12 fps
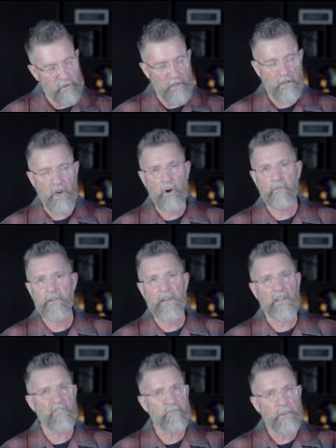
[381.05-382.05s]
the COVID
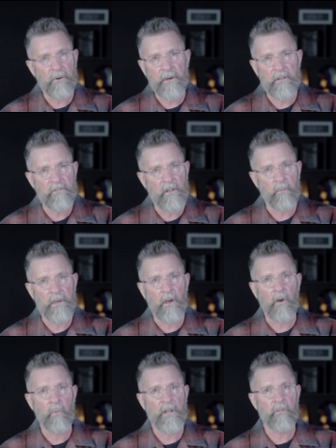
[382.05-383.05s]
experience that we
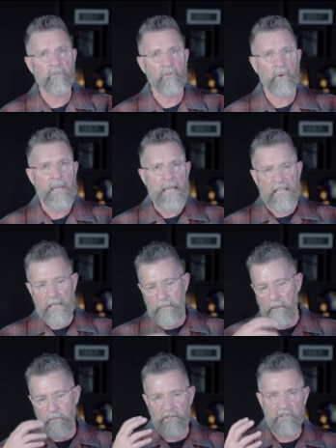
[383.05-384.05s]
all went through, came
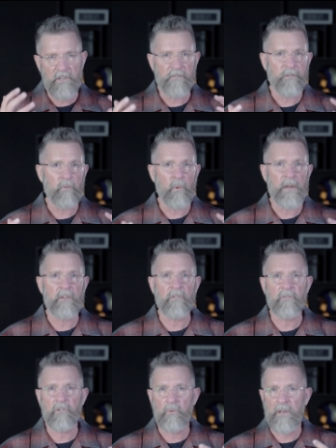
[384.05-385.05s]
up with different ways
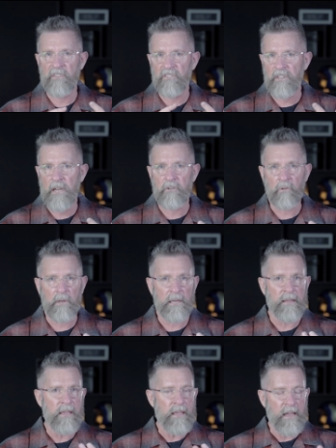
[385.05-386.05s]
of doing
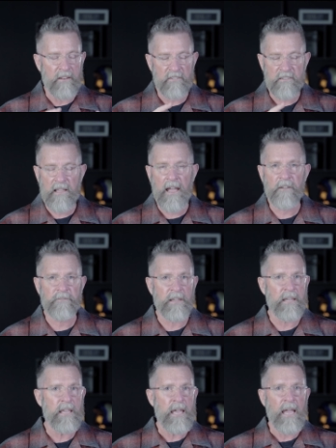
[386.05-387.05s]
scheduling and
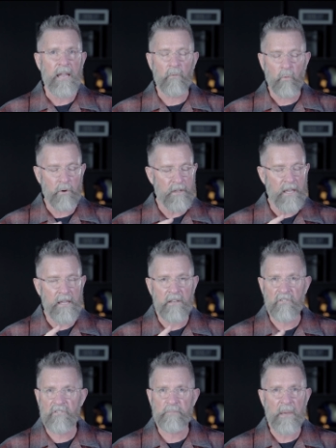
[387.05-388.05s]
staffing and working
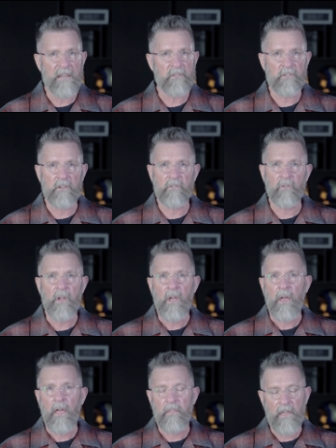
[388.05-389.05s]
in spaces
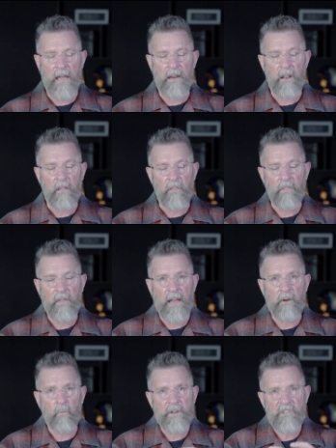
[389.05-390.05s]
that
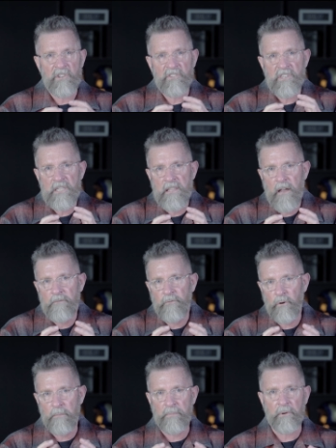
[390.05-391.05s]
that we just did that
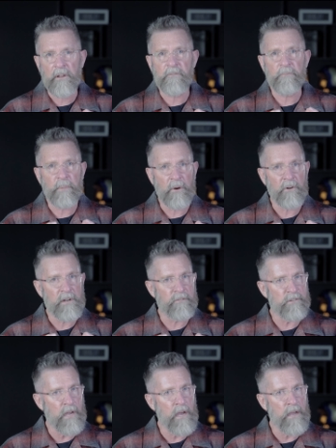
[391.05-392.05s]
for a brief period
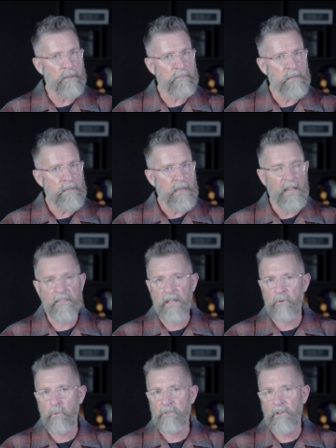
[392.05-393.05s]
of time and
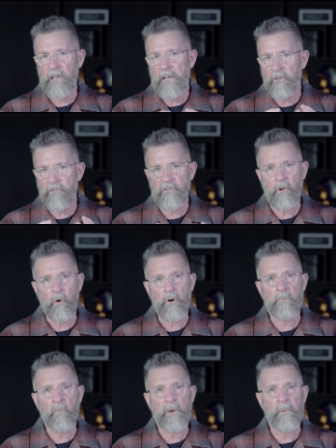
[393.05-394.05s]
that it was a little
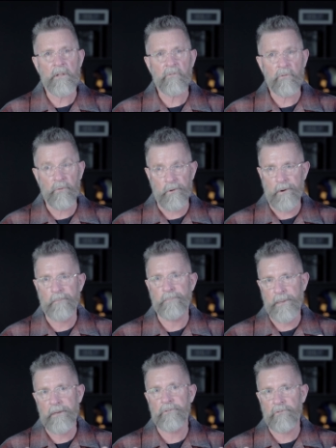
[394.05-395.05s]
storm we went through or a
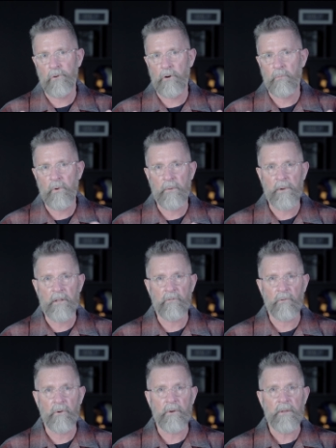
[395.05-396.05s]
big storm we went
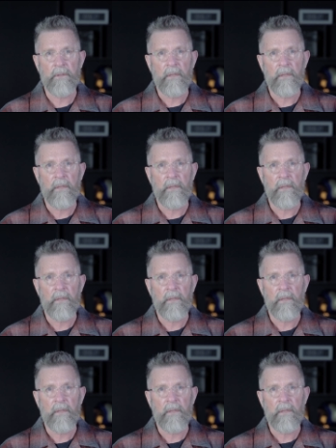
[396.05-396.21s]
through